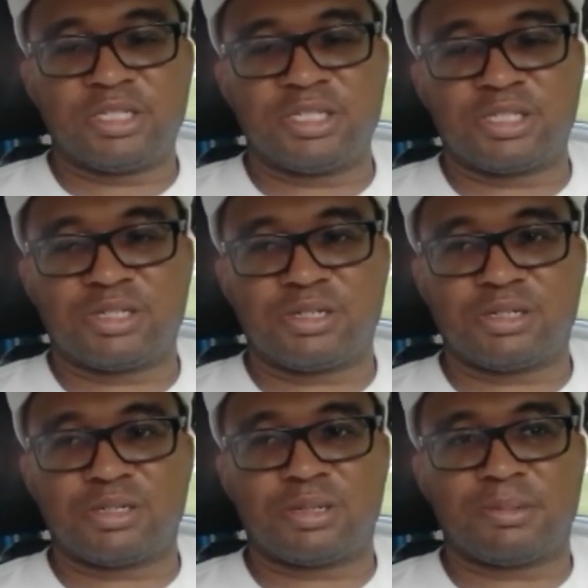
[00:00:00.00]

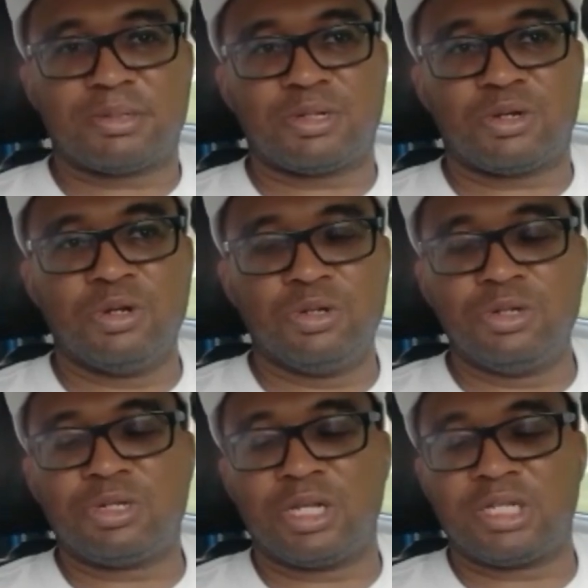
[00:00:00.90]
it's cool
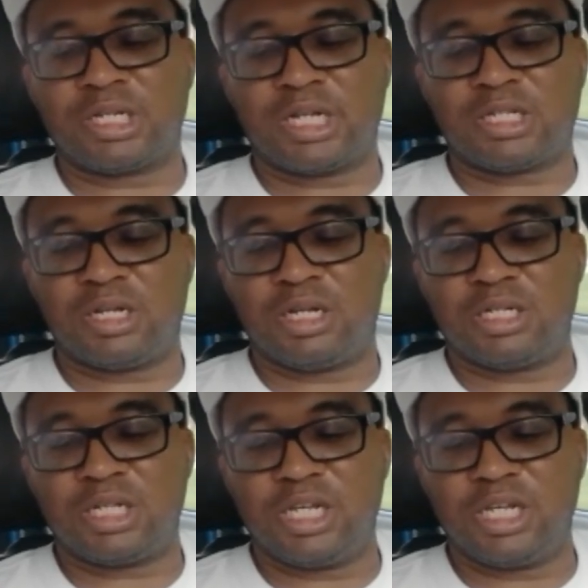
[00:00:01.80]
because I got the uh,